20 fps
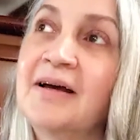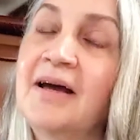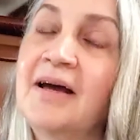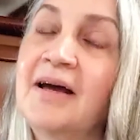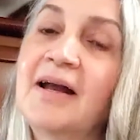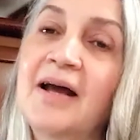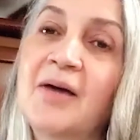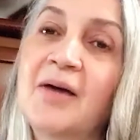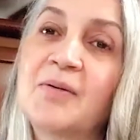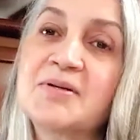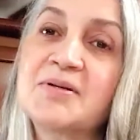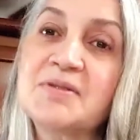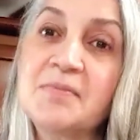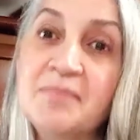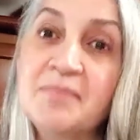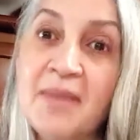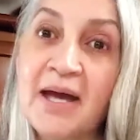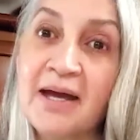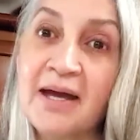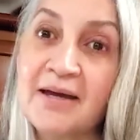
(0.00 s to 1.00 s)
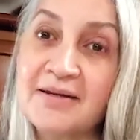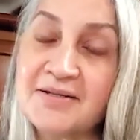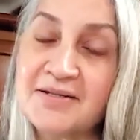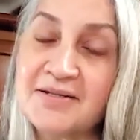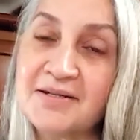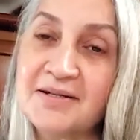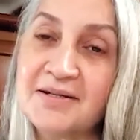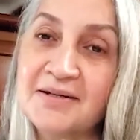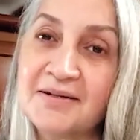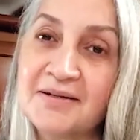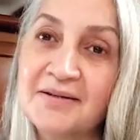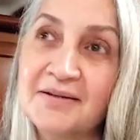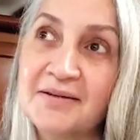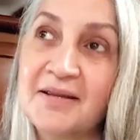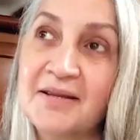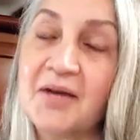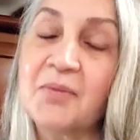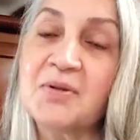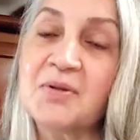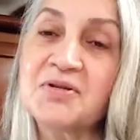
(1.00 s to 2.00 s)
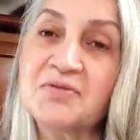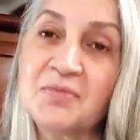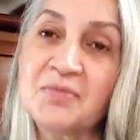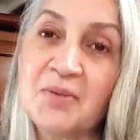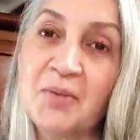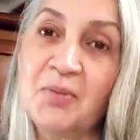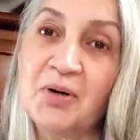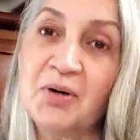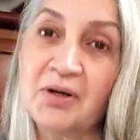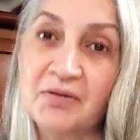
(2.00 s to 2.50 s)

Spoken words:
And I was amazed that it was from the book of